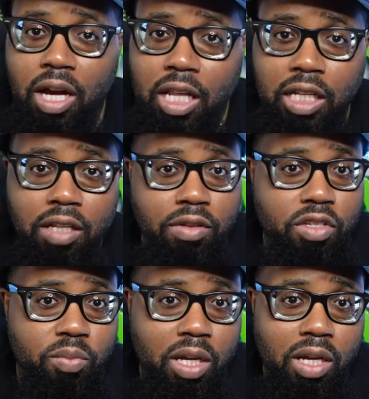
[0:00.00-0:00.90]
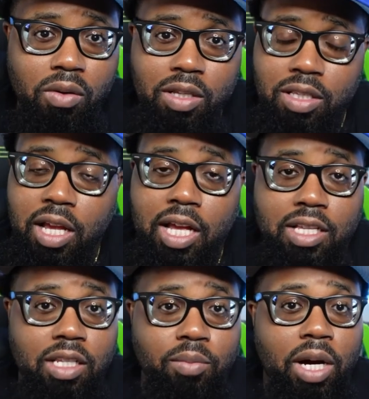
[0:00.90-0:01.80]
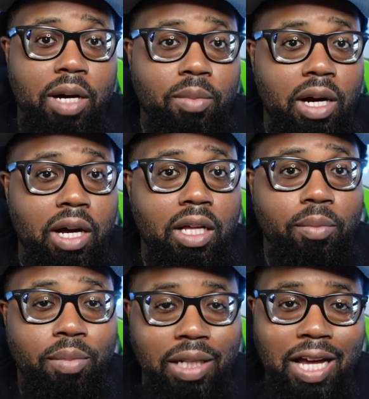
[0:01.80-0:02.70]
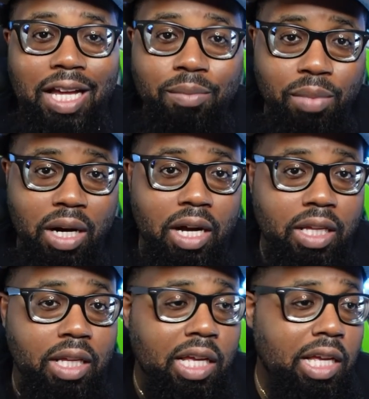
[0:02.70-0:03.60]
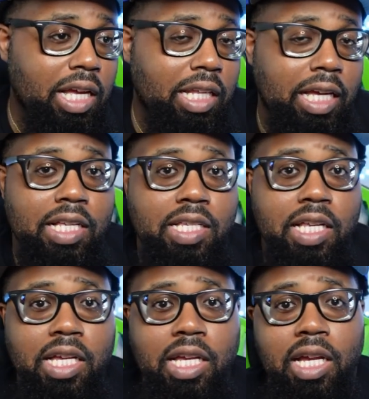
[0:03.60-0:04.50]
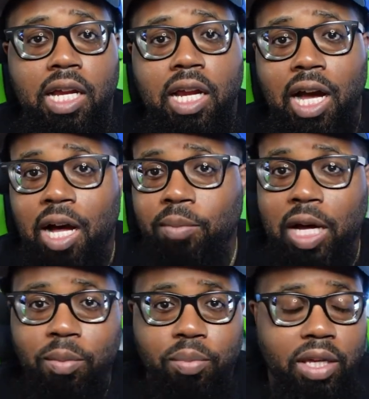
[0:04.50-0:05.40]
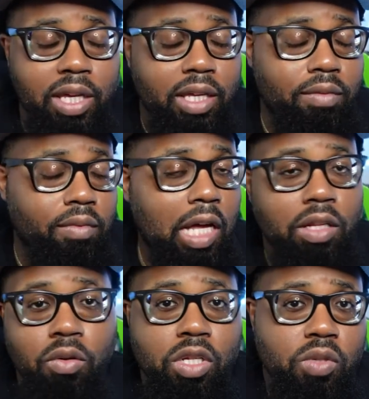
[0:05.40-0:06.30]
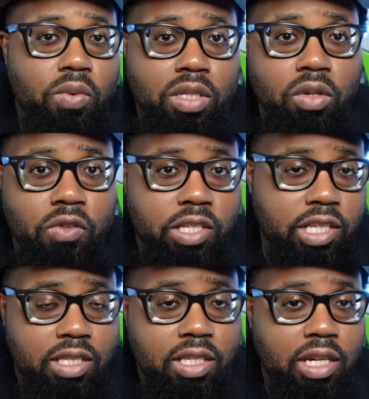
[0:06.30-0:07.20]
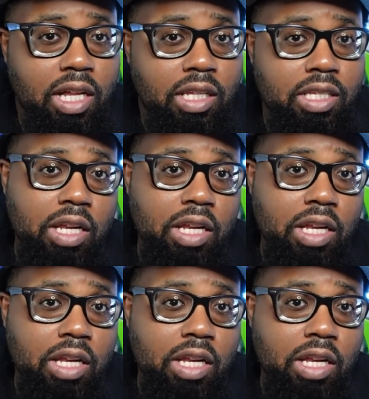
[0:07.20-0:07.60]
I love the smell. It's an excellent buy buy, blind buy. And like I said, I'm not paying, I know this wasn't over $60.